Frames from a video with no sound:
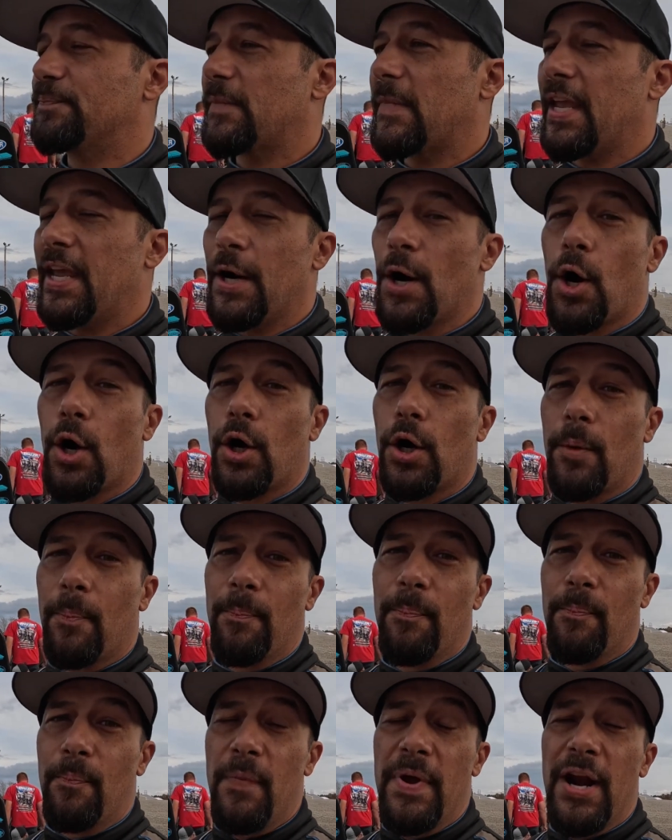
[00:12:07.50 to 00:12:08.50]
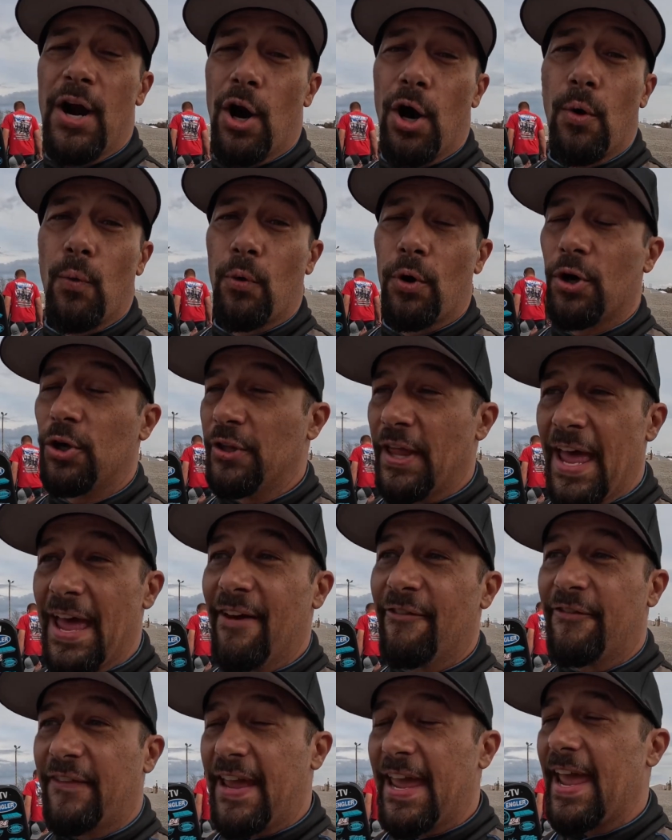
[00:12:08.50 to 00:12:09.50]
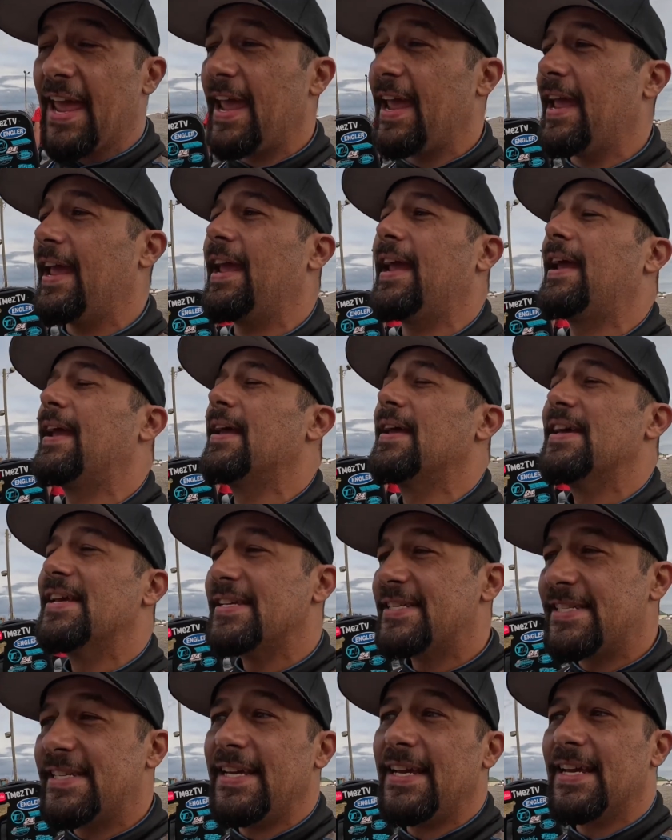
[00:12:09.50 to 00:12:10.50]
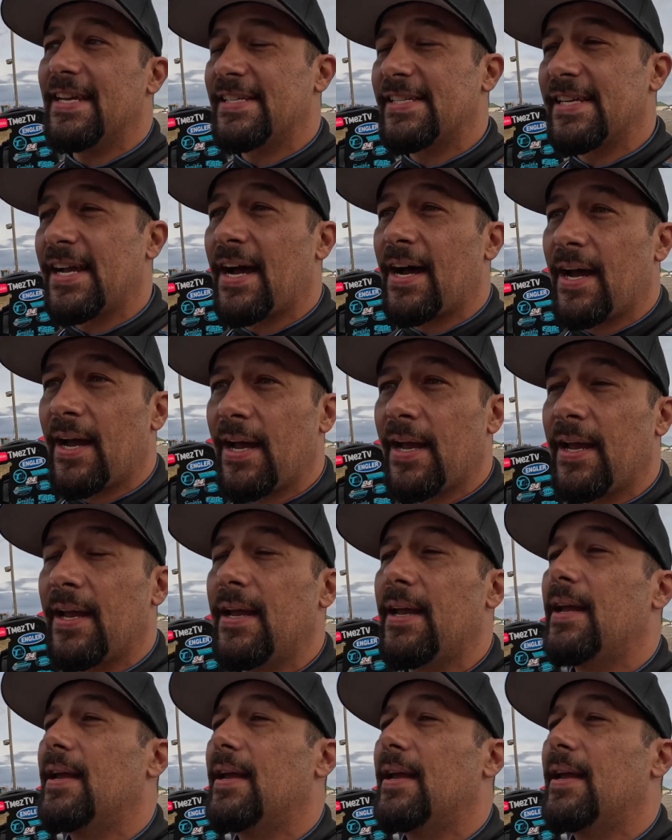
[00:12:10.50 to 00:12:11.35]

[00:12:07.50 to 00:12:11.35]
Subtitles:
in our world, FK, CSI,